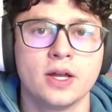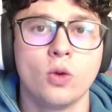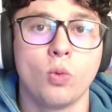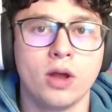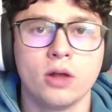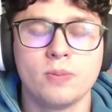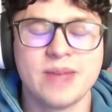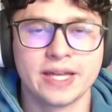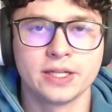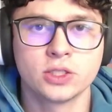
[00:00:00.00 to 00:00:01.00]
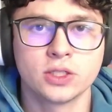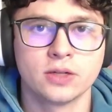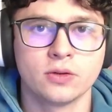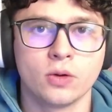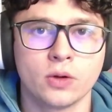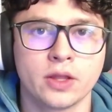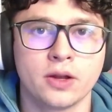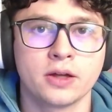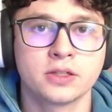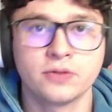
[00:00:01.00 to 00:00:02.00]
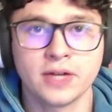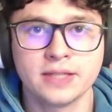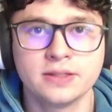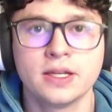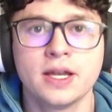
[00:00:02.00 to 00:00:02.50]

well managed and orthodox fights,